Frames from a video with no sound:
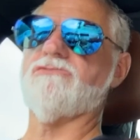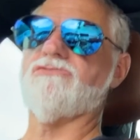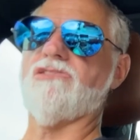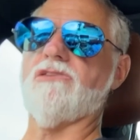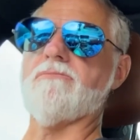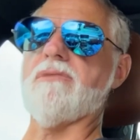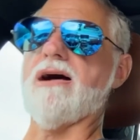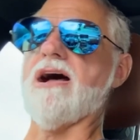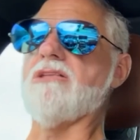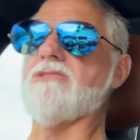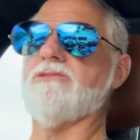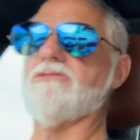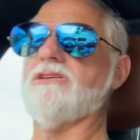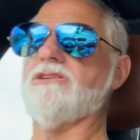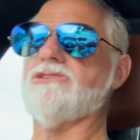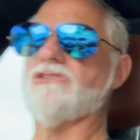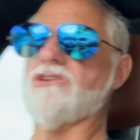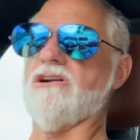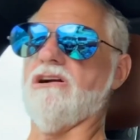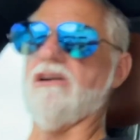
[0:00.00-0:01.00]
from either
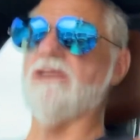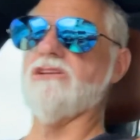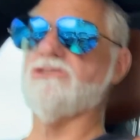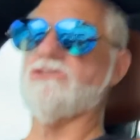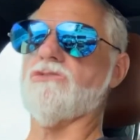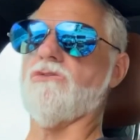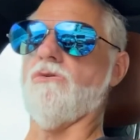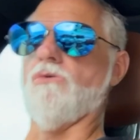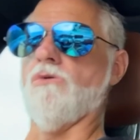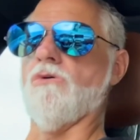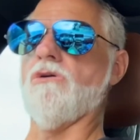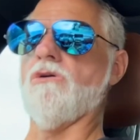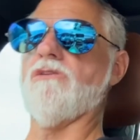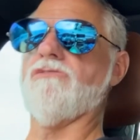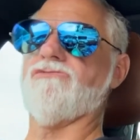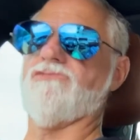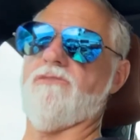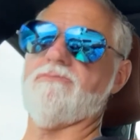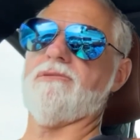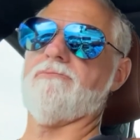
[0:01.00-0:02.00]
the judge or
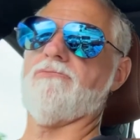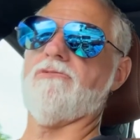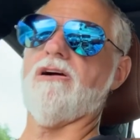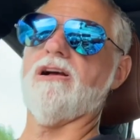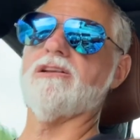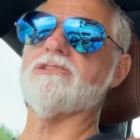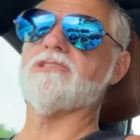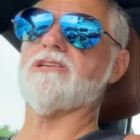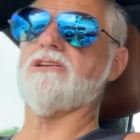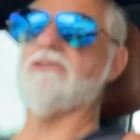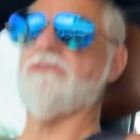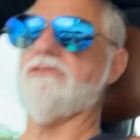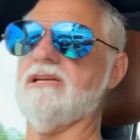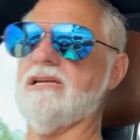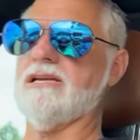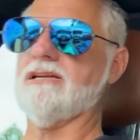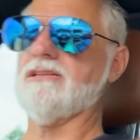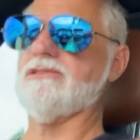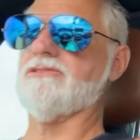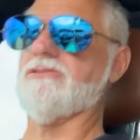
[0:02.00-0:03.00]
from the
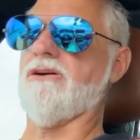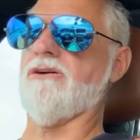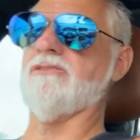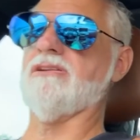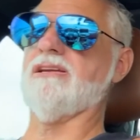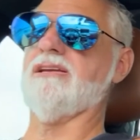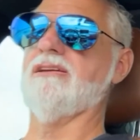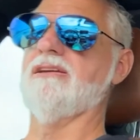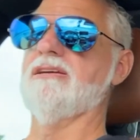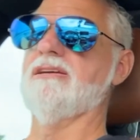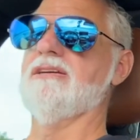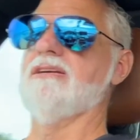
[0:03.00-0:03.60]
prosecuting attorney